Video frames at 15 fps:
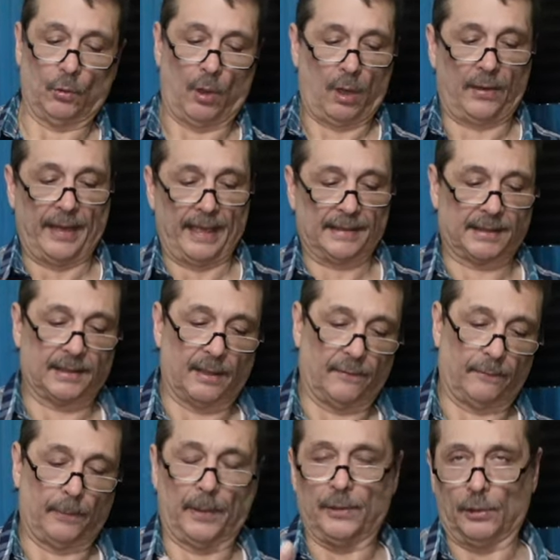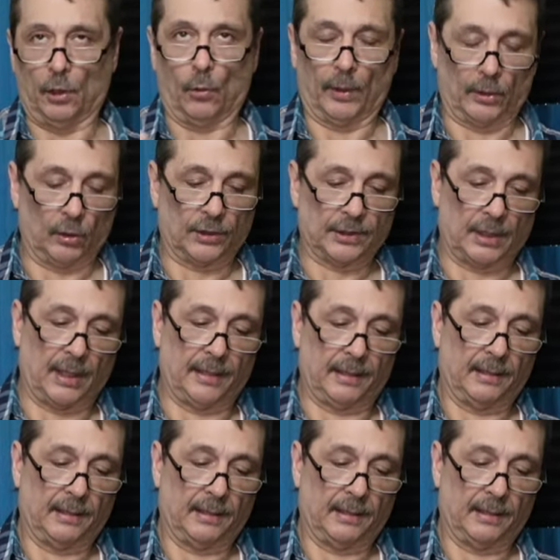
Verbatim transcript: all that stuff, but you know what it looks like.